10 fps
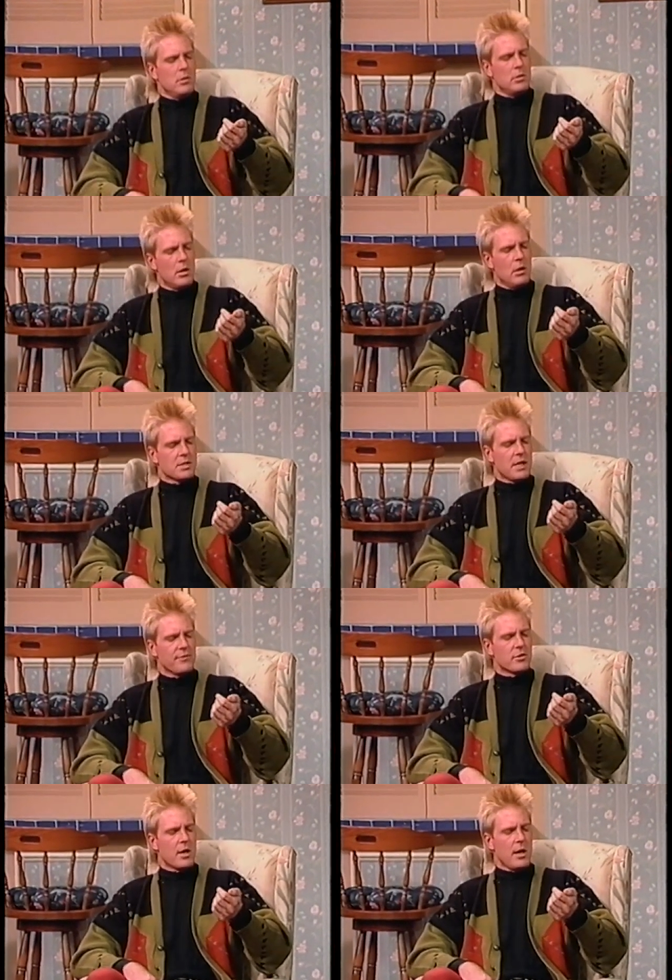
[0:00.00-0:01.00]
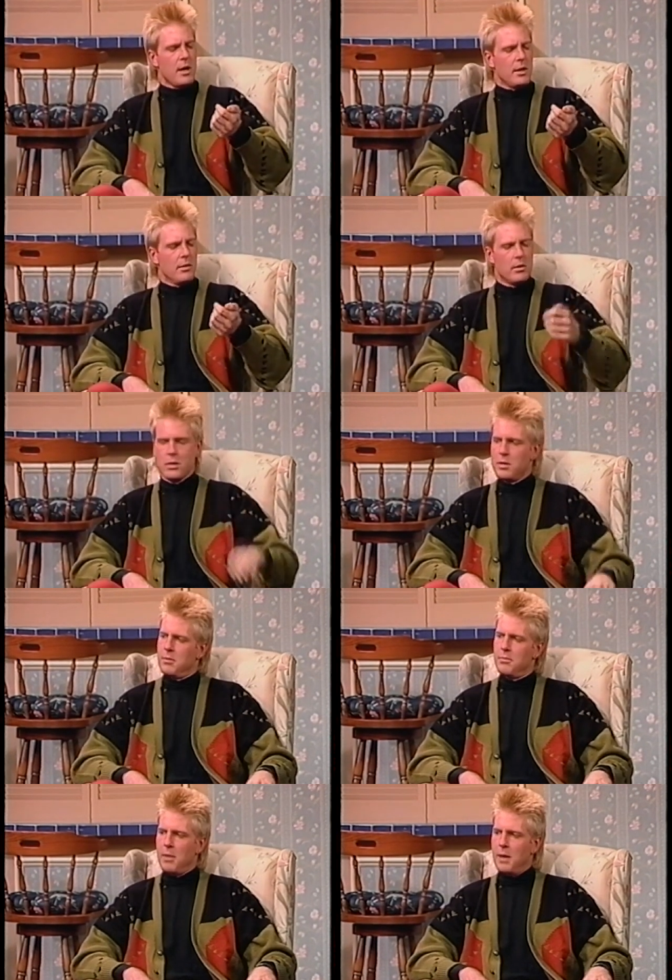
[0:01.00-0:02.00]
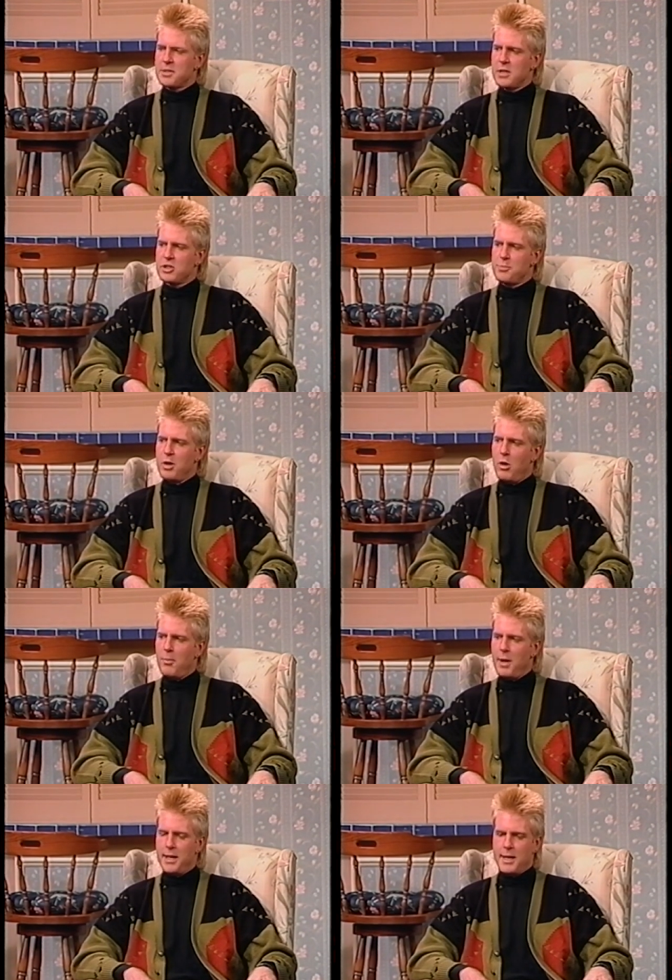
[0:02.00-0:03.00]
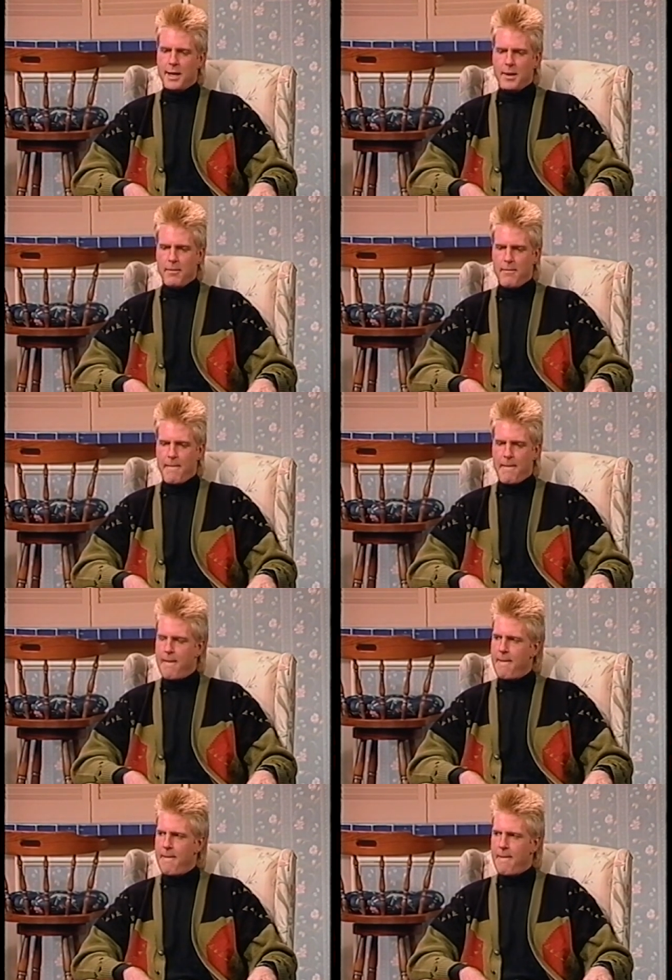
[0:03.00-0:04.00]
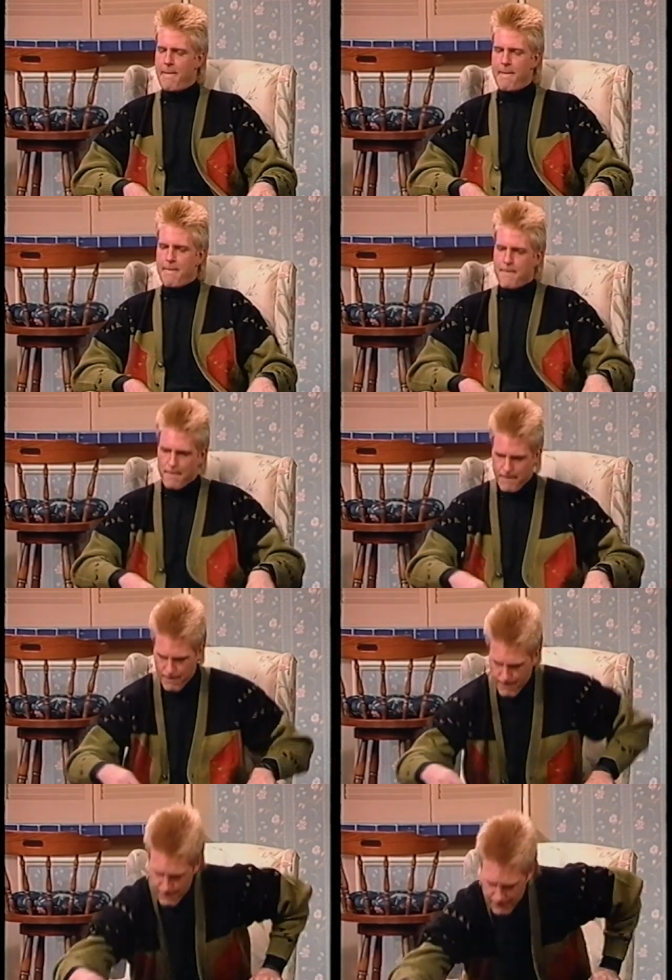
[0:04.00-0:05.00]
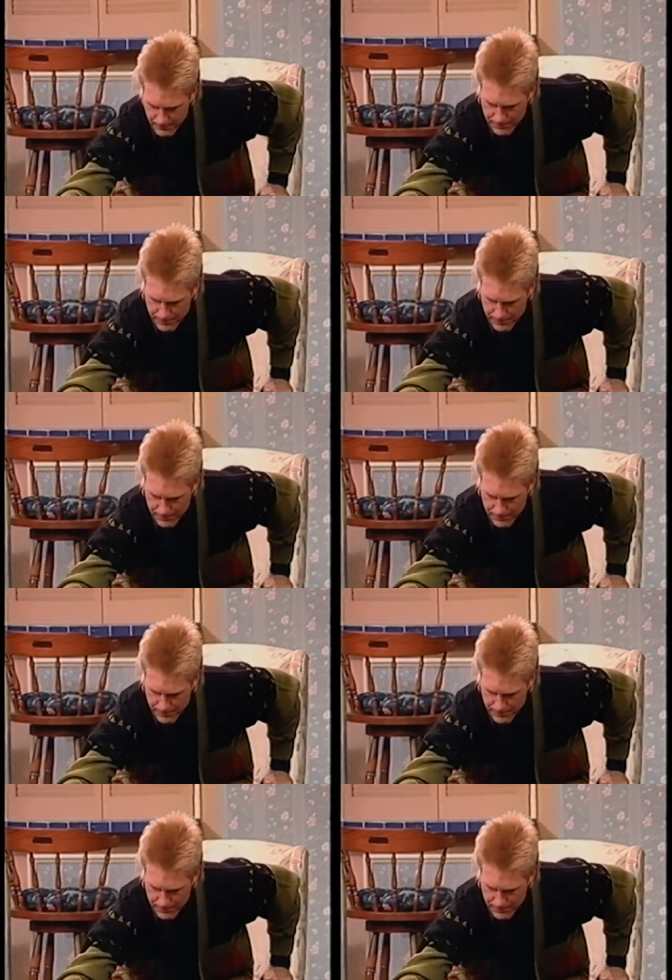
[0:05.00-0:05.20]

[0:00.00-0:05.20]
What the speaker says: You know, it's after 9. Mom said she'd be home by now. Why